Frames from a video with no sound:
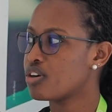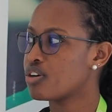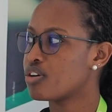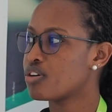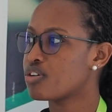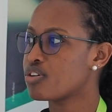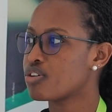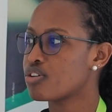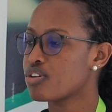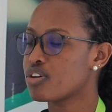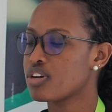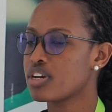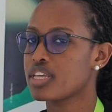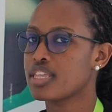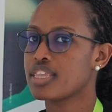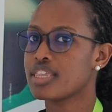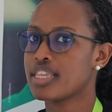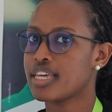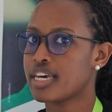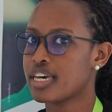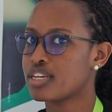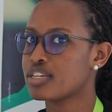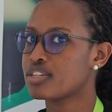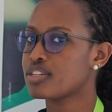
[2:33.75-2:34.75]
or
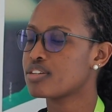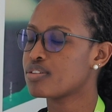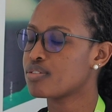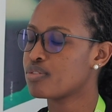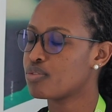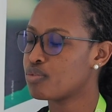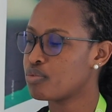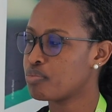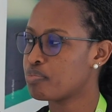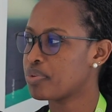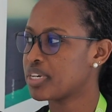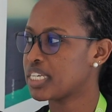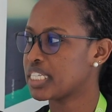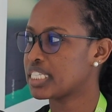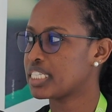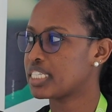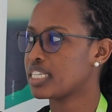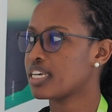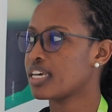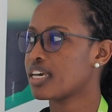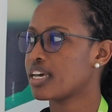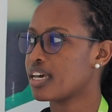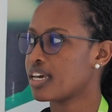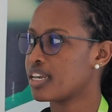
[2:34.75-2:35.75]
that
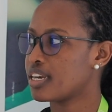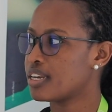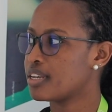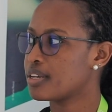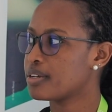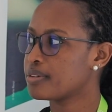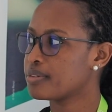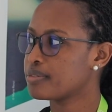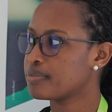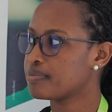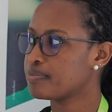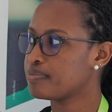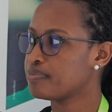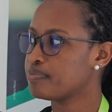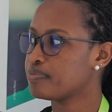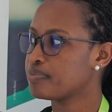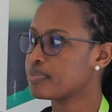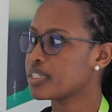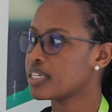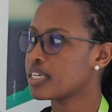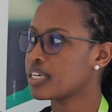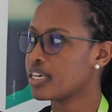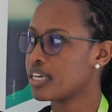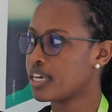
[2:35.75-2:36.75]
Upesi card.
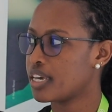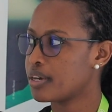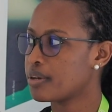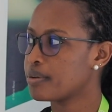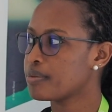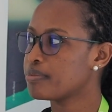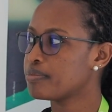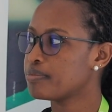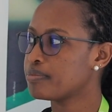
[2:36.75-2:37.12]
Yeah.